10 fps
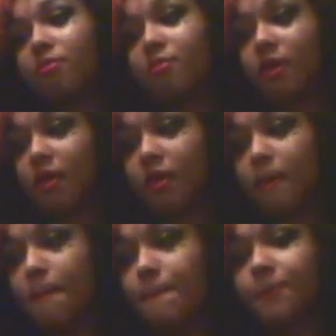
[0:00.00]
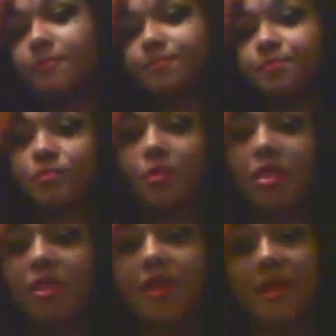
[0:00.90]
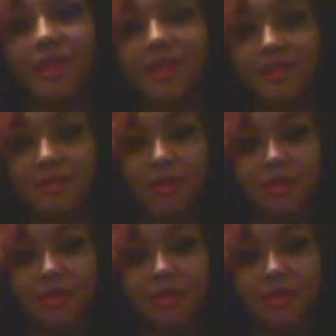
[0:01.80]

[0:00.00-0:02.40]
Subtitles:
But okay, I can't do that